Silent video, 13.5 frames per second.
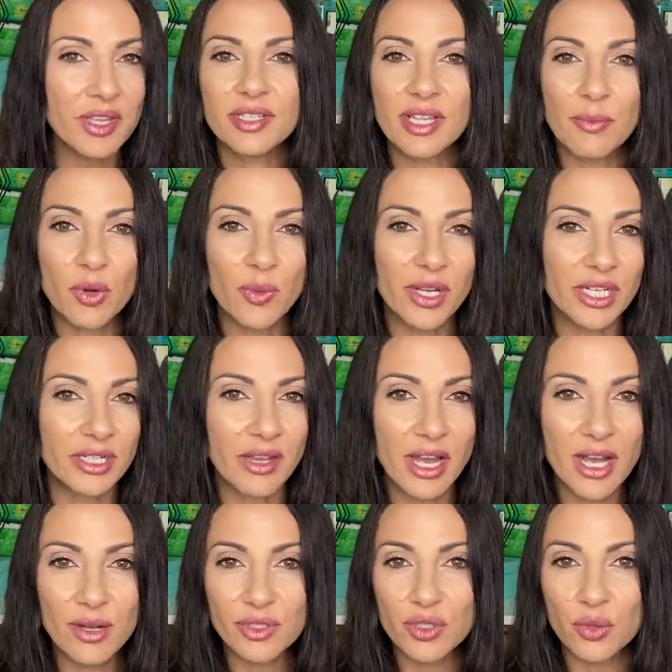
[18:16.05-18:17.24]
Summer went in the
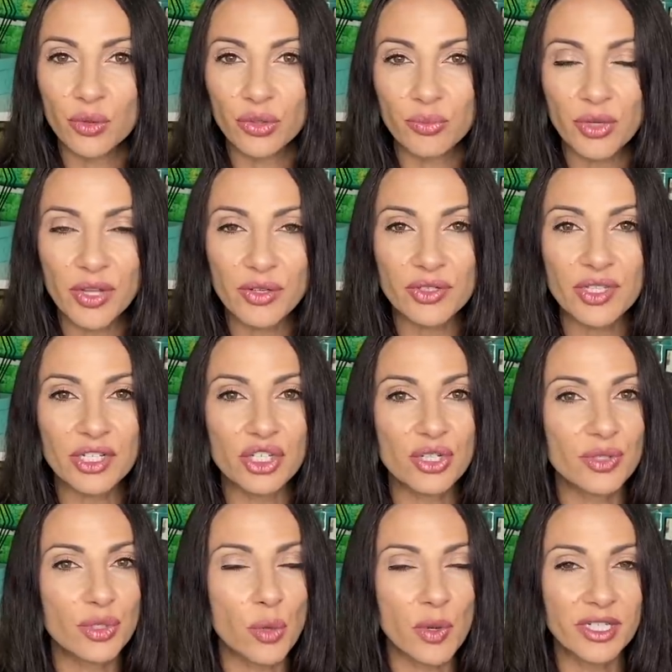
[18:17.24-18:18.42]
house, told her brothers that she
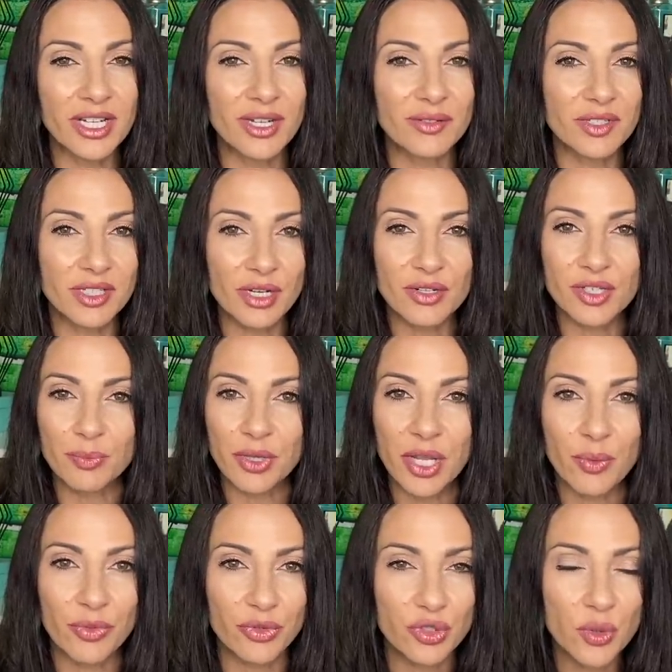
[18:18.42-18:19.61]
was going downstairs to play
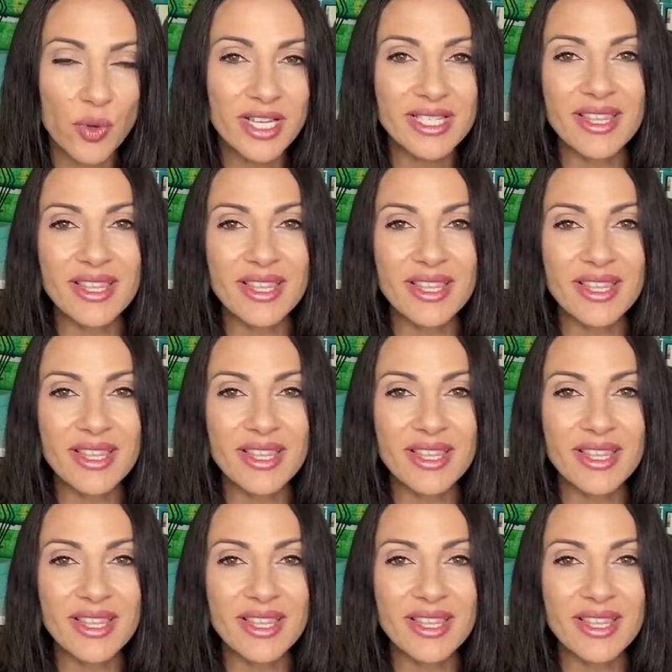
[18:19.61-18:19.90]
with her toys,